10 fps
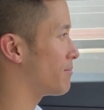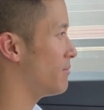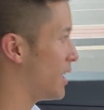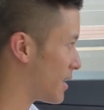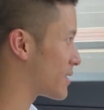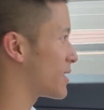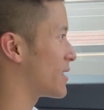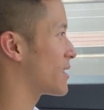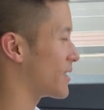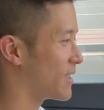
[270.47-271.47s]
yes,
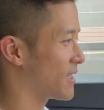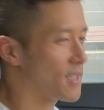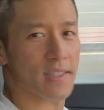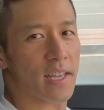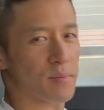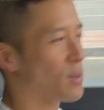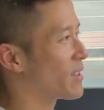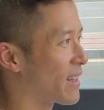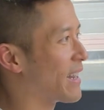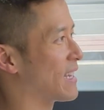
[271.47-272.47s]
this is the
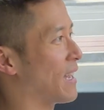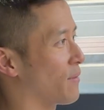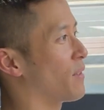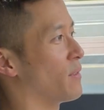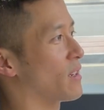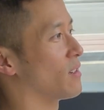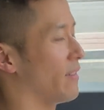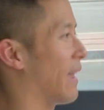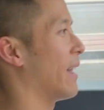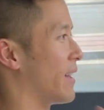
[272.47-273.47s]
input that I gave the
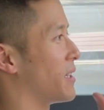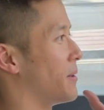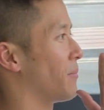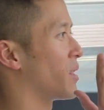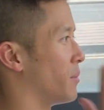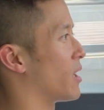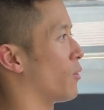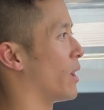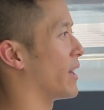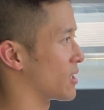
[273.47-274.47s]
vehicle, and the Model
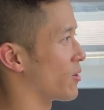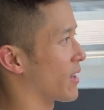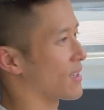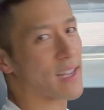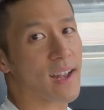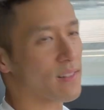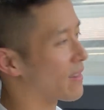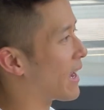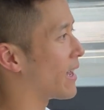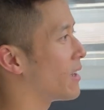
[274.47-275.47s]
Y is doing exactly
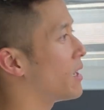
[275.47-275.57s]
that.